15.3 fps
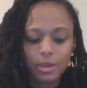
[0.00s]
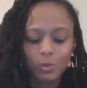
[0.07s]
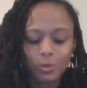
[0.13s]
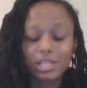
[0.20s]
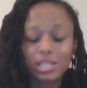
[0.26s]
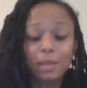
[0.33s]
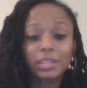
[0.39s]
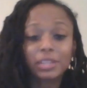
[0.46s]

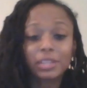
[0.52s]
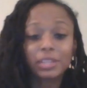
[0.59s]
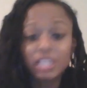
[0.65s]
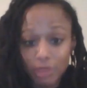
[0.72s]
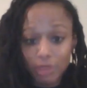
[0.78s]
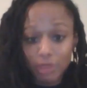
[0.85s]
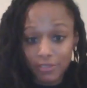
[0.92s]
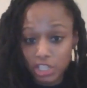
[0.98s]
was a
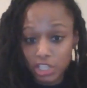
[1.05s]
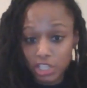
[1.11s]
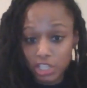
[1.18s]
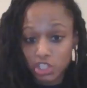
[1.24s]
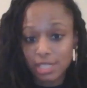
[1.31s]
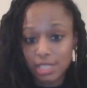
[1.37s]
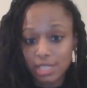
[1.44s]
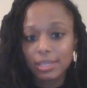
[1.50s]
complete
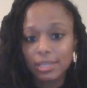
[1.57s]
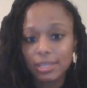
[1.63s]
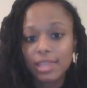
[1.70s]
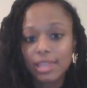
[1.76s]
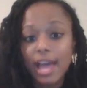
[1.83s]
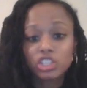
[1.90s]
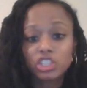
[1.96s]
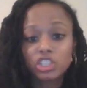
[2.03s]
revelation to me
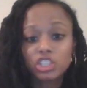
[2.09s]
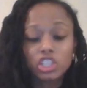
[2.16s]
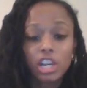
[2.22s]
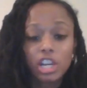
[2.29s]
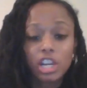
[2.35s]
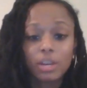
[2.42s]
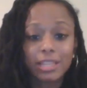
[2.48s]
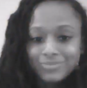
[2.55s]
last
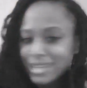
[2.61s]
year.